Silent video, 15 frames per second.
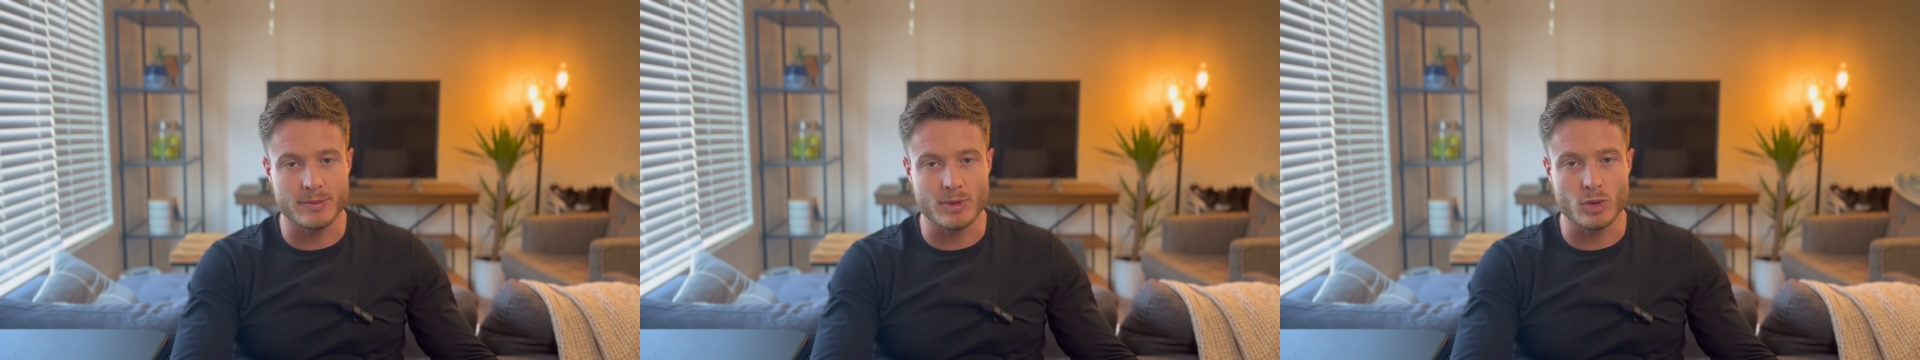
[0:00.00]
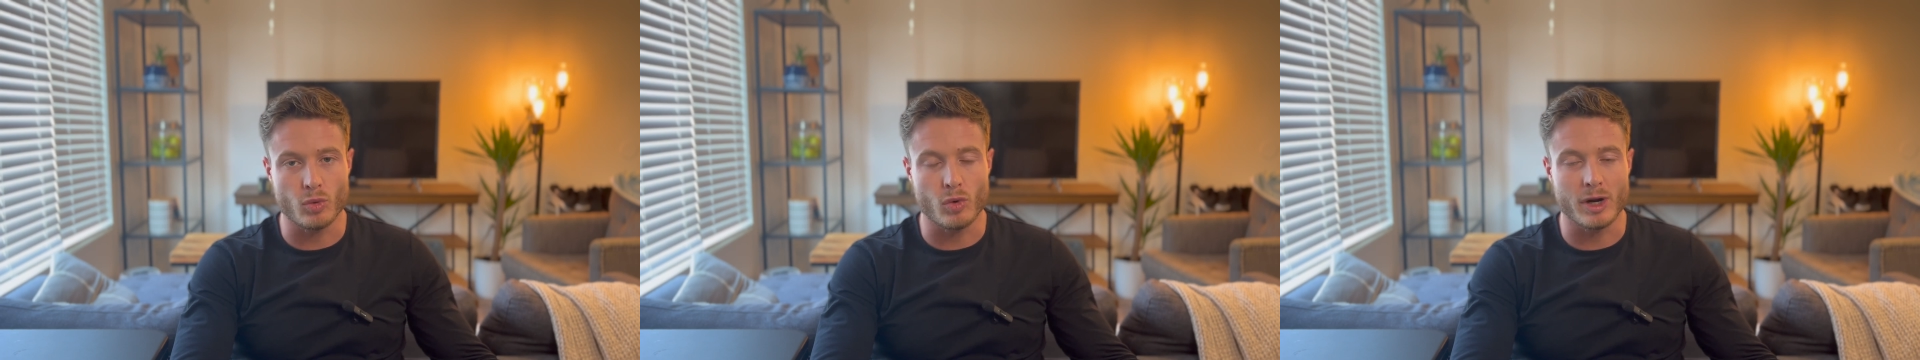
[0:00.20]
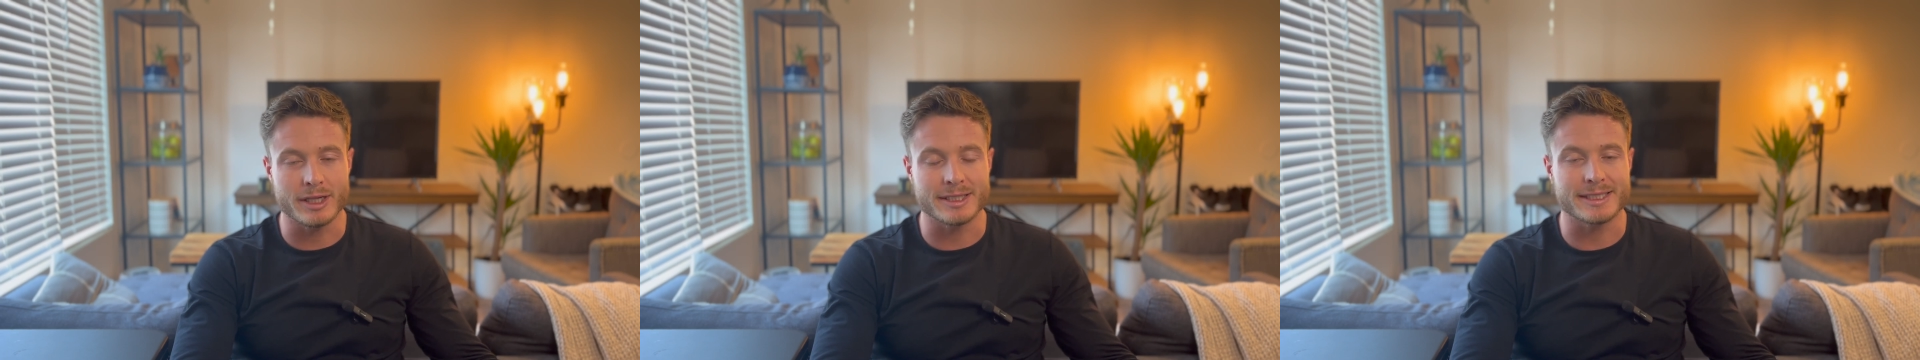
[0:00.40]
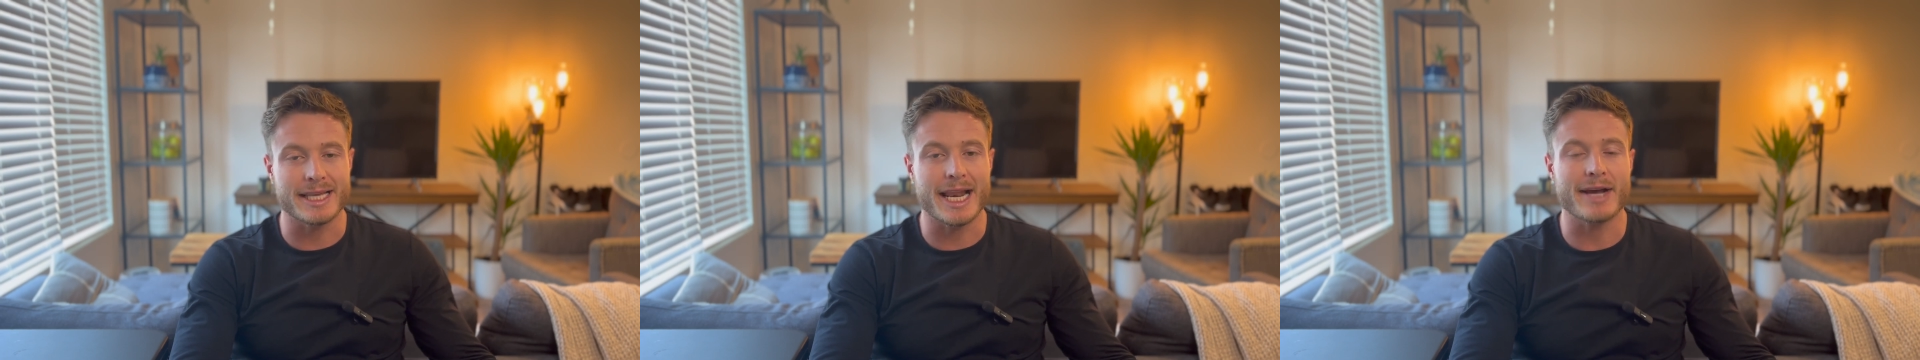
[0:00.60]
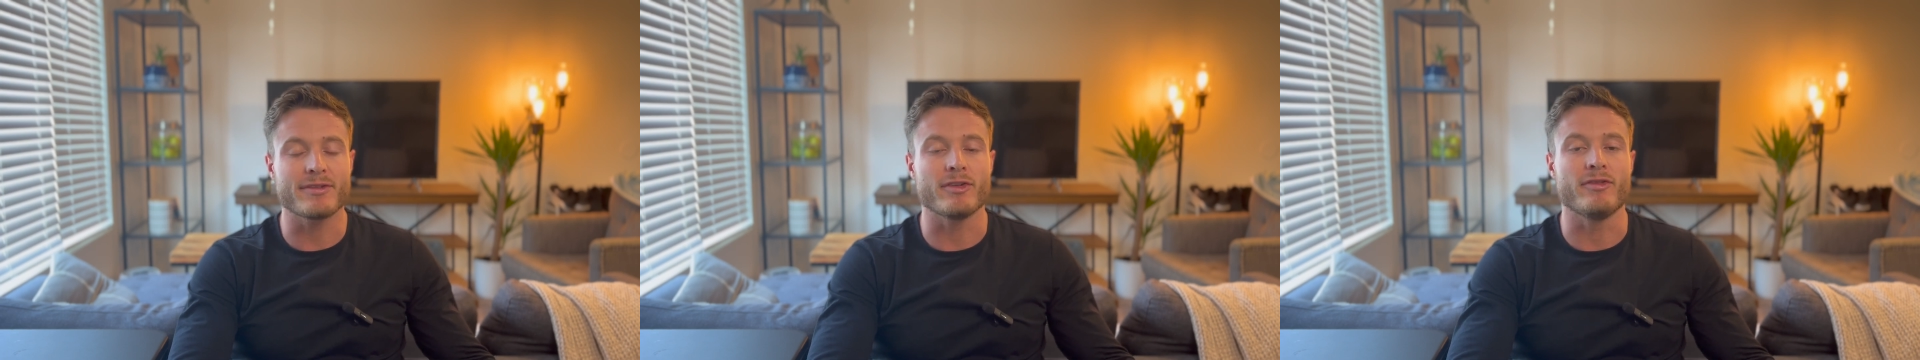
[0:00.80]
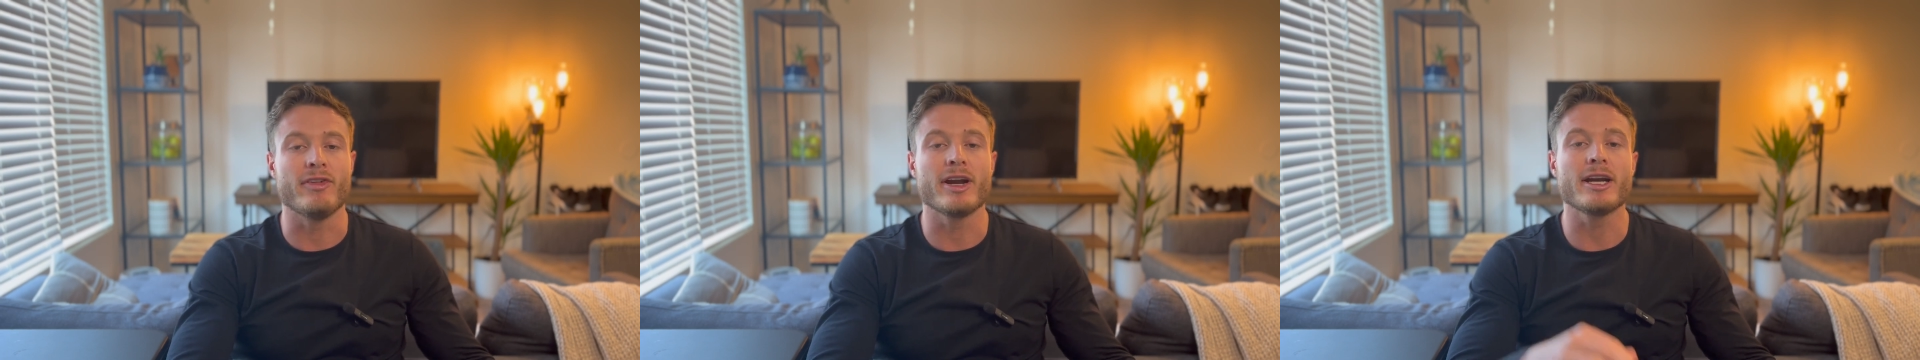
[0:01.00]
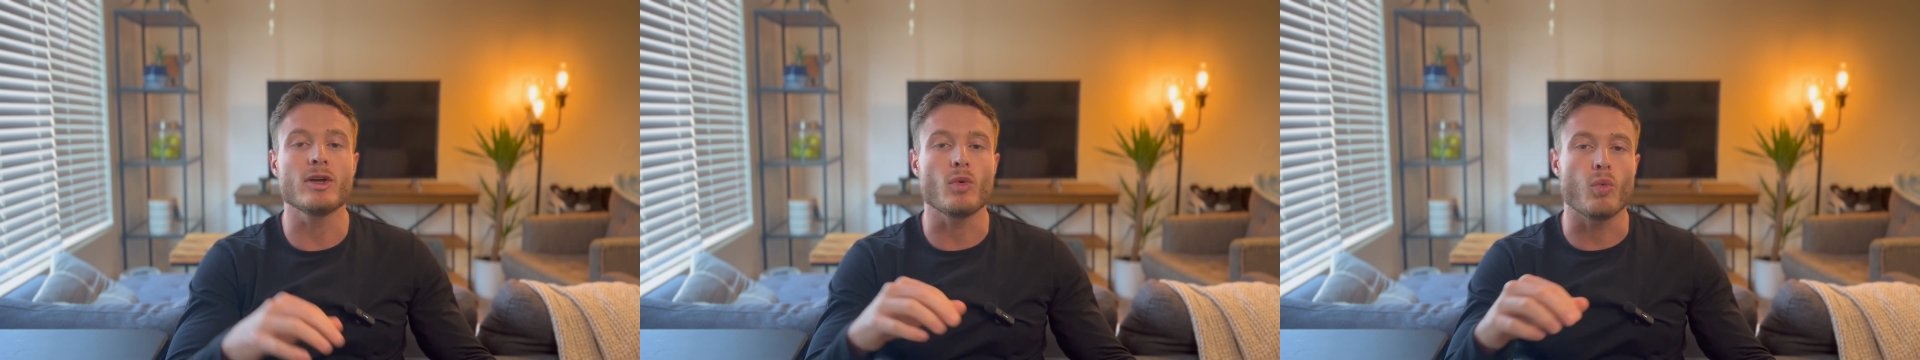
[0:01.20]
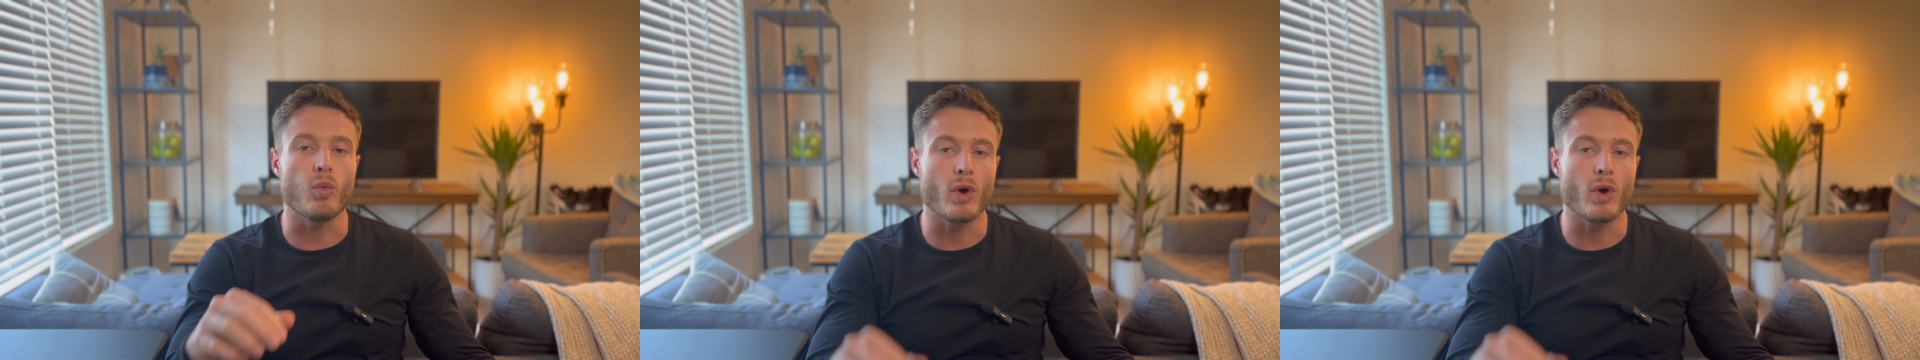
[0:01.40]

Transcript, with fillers: to be ones that have a very